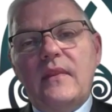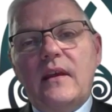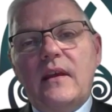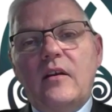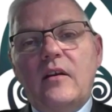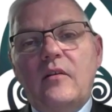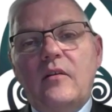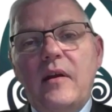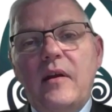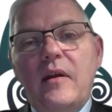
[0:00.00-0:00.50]

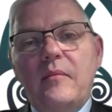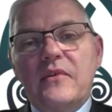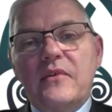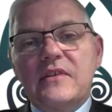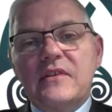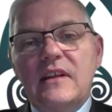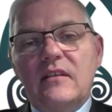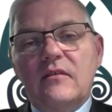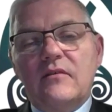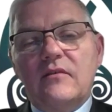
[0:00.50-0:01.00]
our member
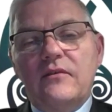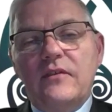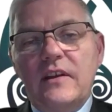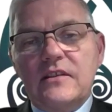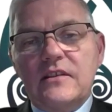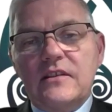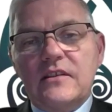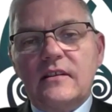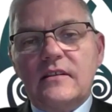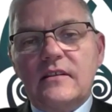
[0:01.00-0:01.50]
state
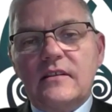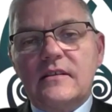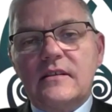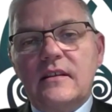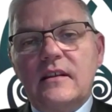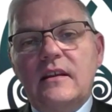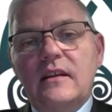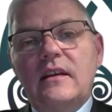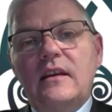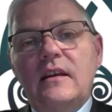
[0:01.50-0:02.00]
officials
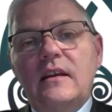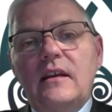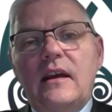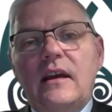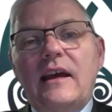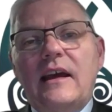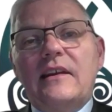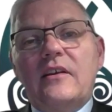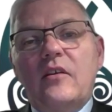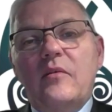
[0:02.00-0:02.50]

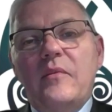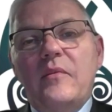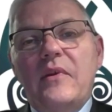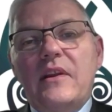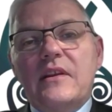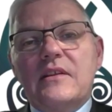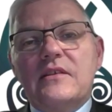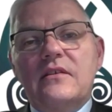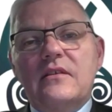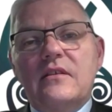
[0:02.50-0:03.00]
and our
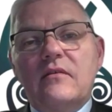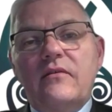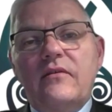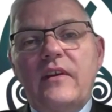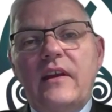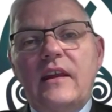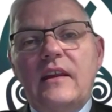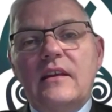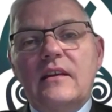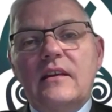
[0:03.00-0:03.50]
minister
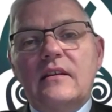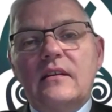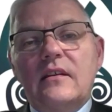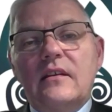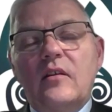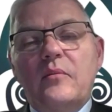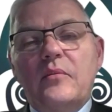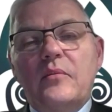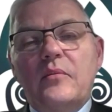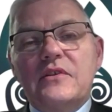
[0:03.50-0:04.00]
defend
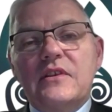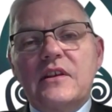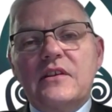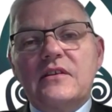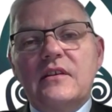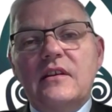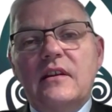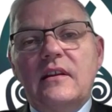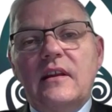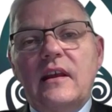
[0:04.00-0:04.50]
our
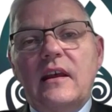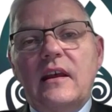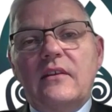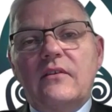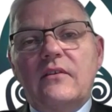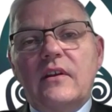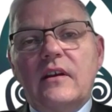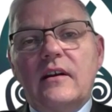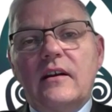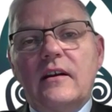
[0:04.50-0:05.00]
position in that
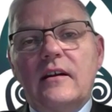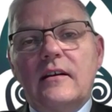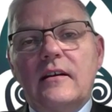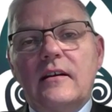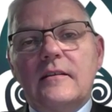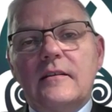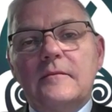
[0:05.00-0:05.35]
regard.